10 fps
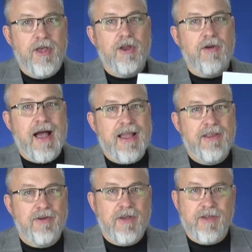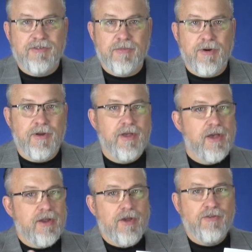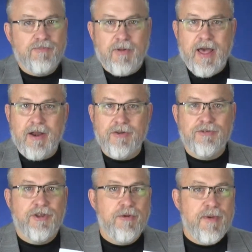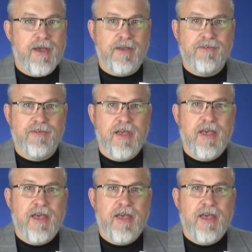your ideal customer. No splatters, no mess.